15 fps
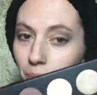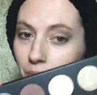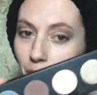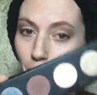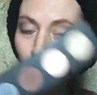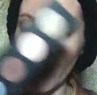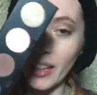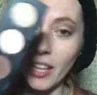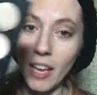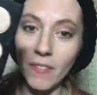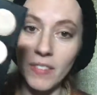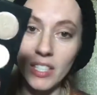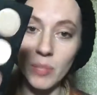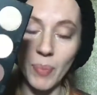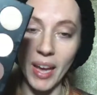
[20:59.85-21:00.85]
So I love
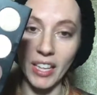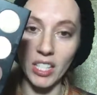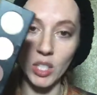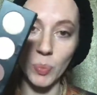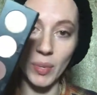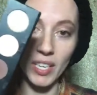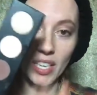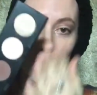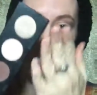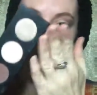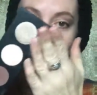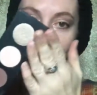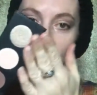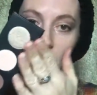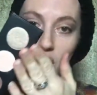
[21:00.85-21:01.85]
these palettes because,
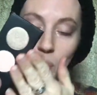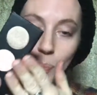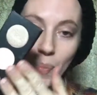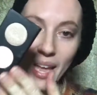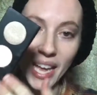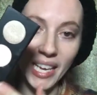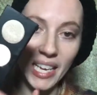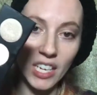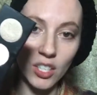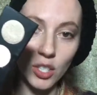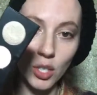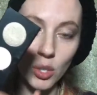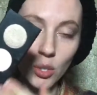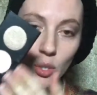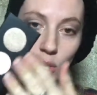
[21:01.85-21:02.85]
again, you could pick and
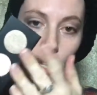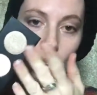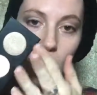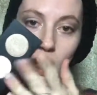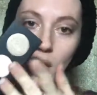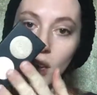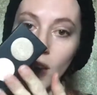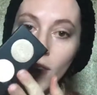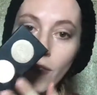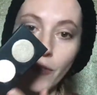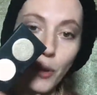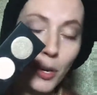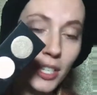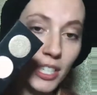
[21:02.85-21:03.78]
choose 4